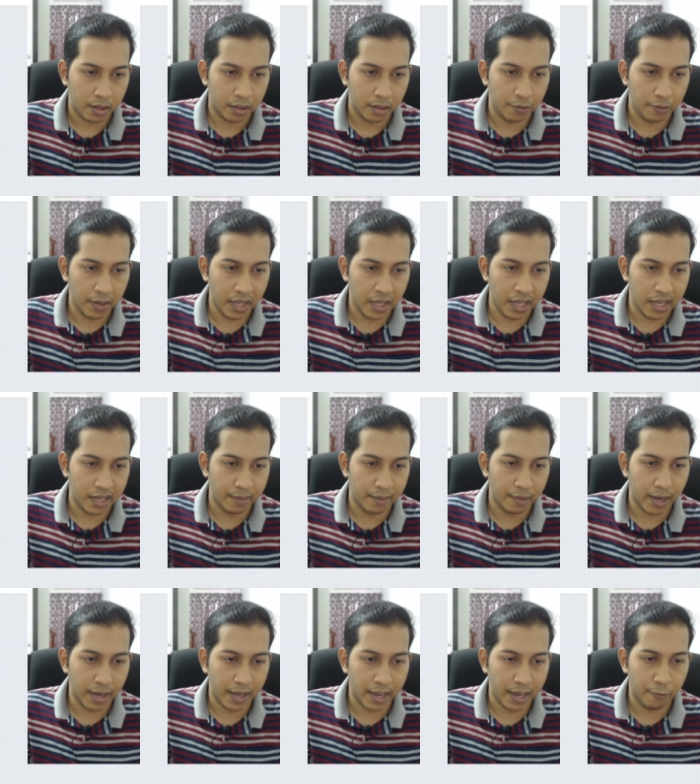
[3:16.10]
3 in a
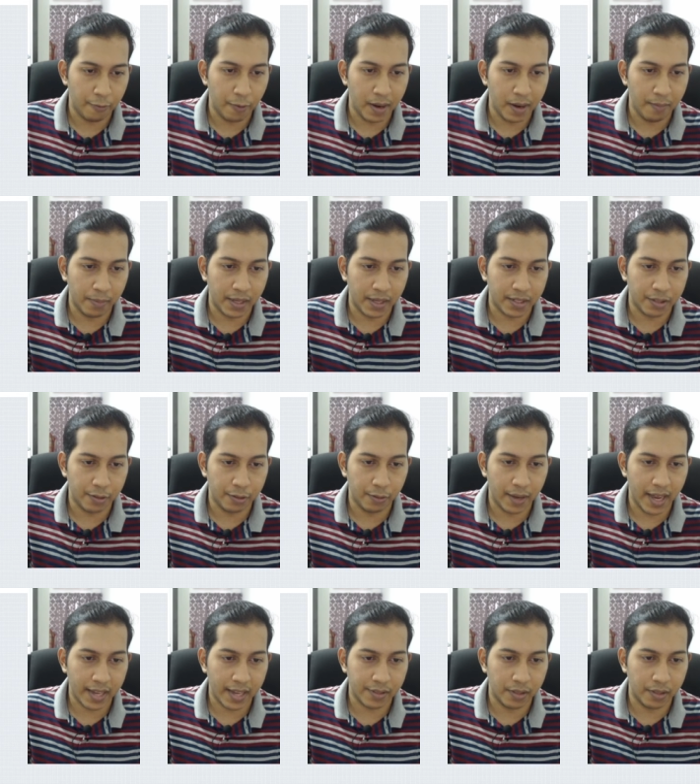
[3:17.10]
bracket 1 plus
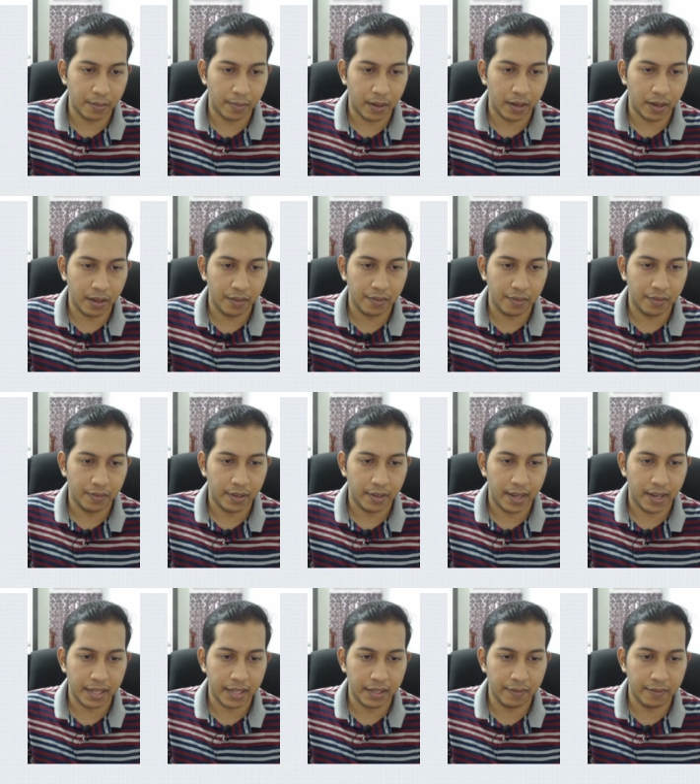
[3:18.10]
2x to the power of
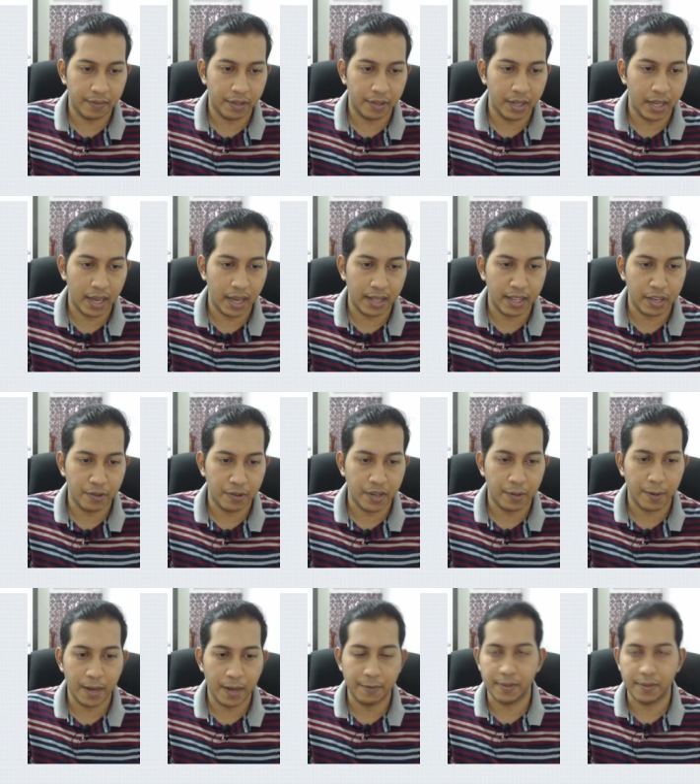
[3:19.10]
negative 3 and then you
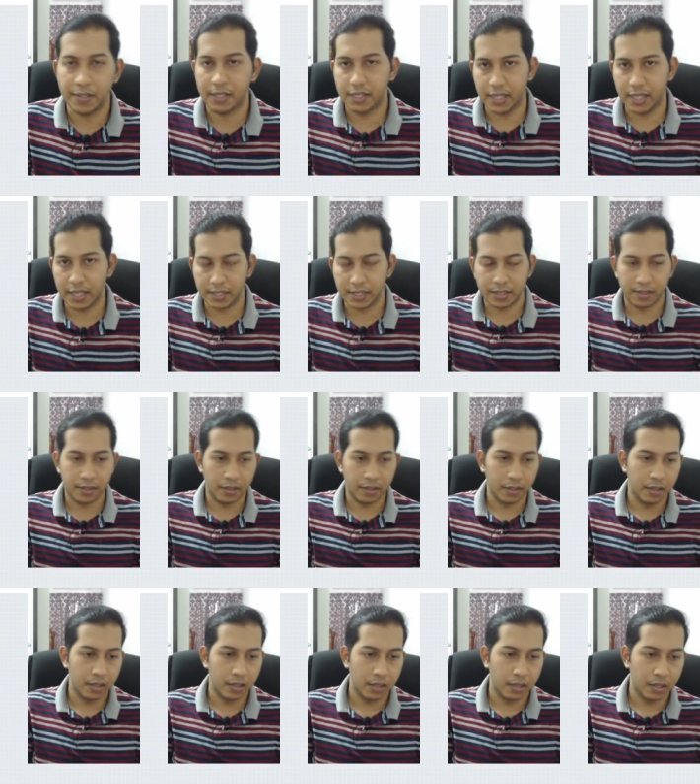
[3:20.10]
divide with 6
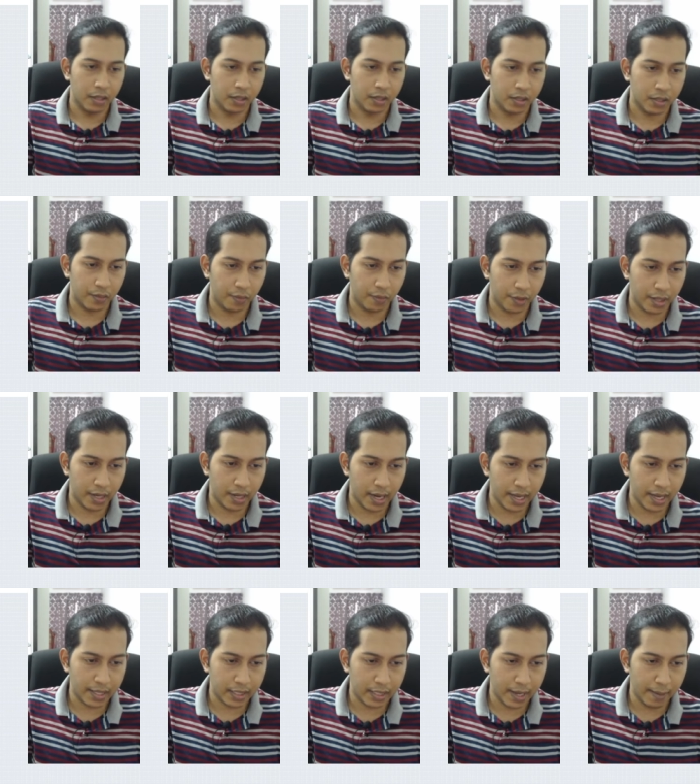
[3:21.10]
so for the
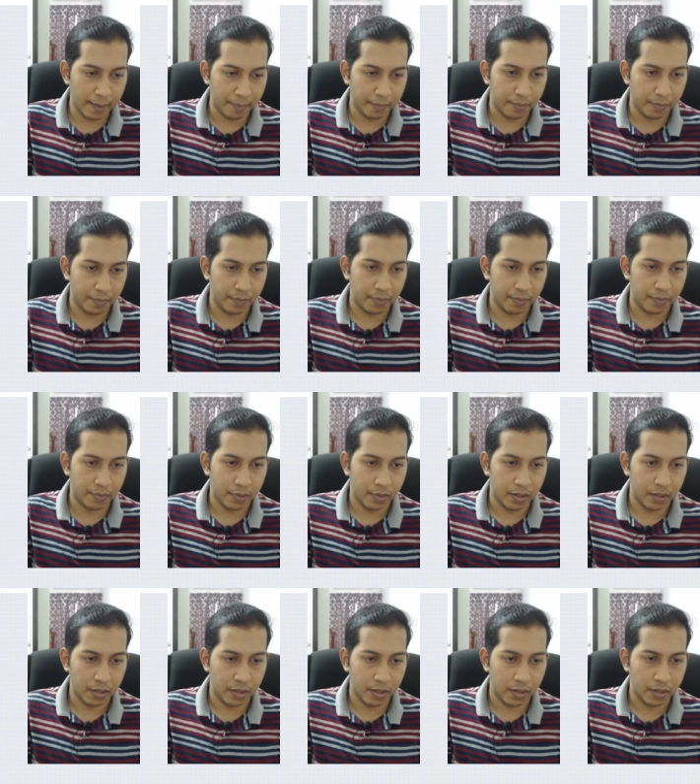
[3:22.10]
next step,
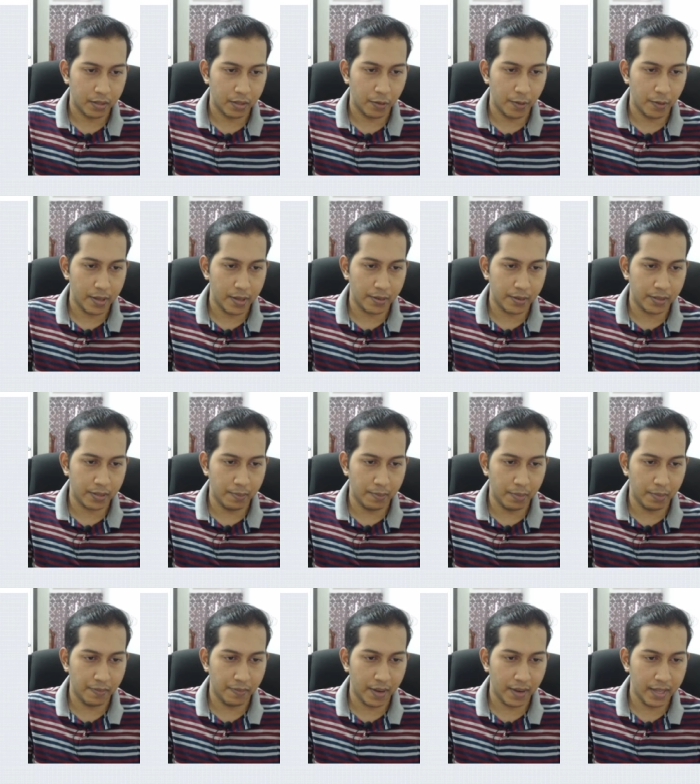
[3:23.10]
so when you
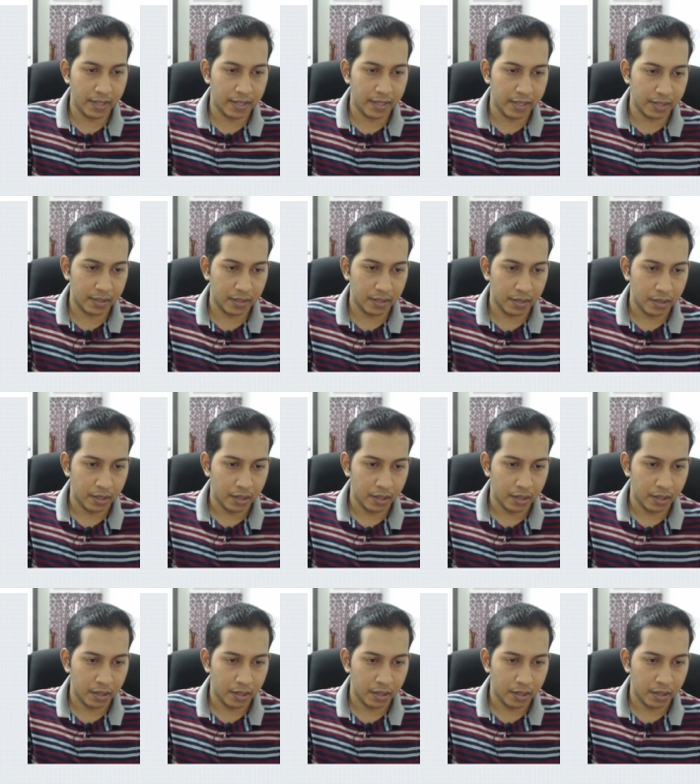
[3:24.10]
simplify this,